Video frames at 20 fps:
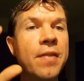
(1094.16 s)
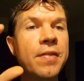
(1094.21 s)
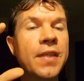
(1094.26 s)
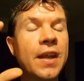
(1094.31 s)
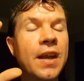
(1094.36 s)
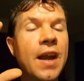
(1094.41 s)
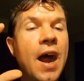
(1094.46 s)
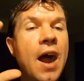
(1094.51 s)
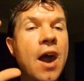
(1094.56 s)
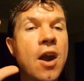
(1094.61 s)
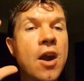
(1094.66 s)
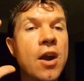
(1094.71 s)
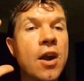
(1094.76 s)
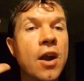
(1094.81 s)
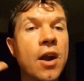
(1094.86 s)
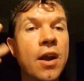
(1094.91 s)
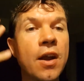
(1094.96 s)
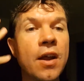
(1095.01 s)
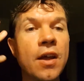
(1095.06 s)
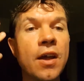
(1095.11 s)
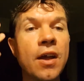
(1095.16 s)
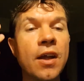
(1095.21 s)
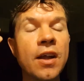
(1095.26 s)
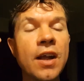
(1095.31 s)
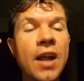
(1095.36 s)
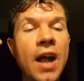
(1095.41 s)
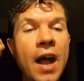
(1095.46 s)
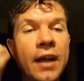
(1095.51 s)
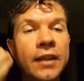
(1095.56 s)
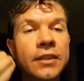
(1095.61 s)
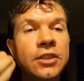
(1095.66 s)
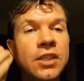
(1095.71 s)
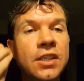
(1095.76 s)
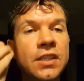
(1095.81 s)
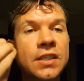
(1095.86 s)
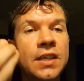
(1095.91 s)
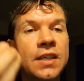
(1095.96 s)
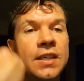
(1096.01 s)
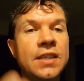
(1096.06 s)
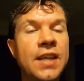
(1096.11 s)
that our
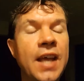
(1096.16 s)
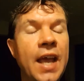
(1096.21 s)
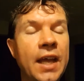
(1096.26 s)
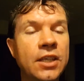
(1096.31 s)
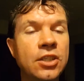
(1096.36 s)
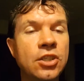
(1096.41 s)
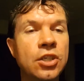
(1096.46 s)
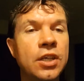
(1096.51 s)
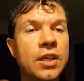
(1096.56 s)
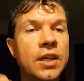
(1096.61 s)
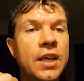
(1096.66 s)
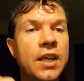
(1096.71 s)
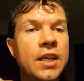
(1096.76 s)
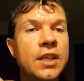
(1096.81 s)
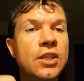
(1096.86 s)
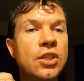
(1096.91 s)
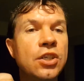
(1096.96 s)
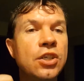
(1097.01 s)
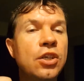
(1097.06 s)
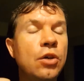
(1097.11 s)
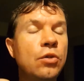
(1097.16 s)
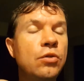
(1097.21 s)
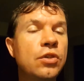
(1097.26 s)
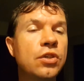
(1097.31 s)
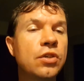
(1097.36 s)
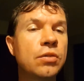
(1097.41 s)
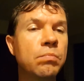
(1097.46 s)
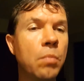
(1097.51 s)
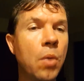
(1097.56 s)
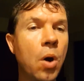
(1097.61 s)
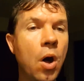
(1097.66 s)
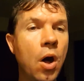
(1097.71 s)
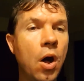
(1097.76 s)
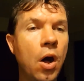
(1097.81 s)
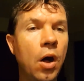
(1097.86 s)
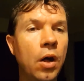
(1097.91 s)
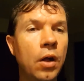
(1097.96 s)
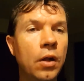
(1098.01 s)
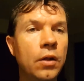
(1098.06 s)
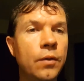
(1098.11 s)
conscious intention is so
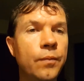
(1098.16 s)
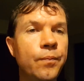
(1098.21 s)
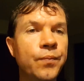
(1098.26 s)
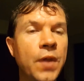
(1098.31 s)
small